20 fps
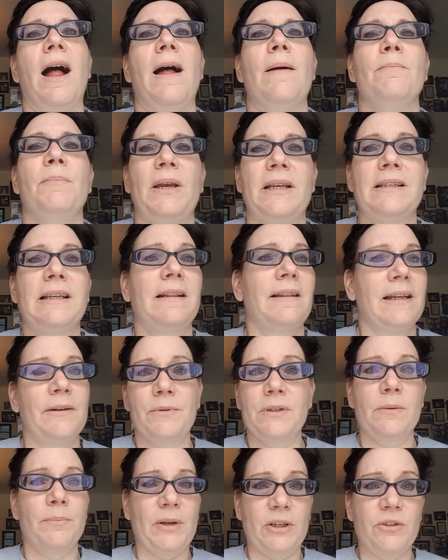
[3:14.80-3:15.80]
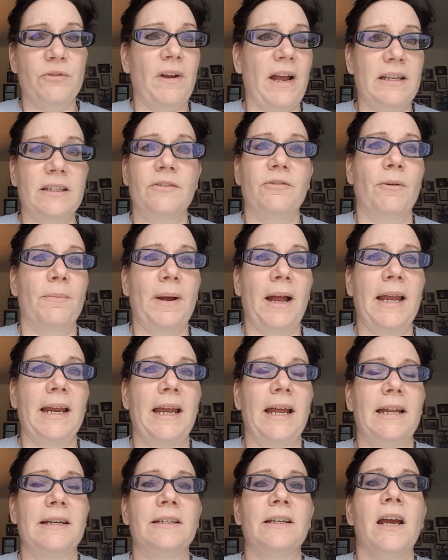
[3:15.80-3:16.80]
Basically, it was a bitch fest from my
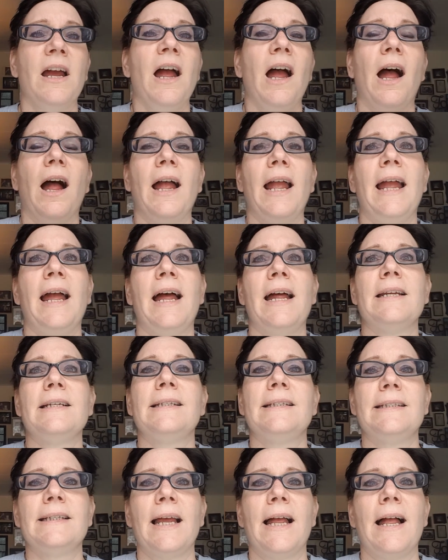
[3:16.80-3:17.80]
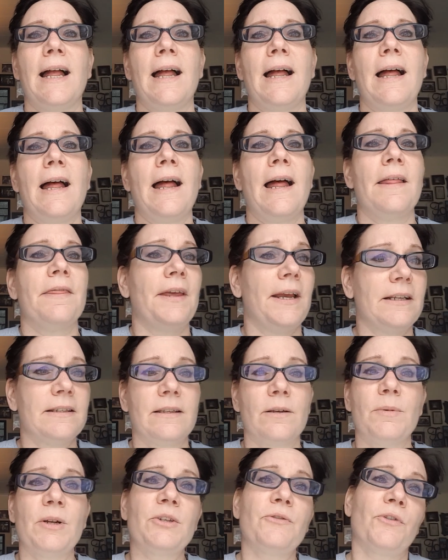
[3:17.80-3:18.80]
end. And thanks
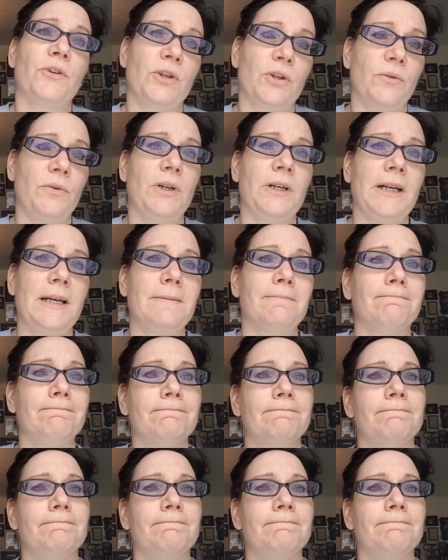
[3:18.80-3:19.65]
so much for tuning in.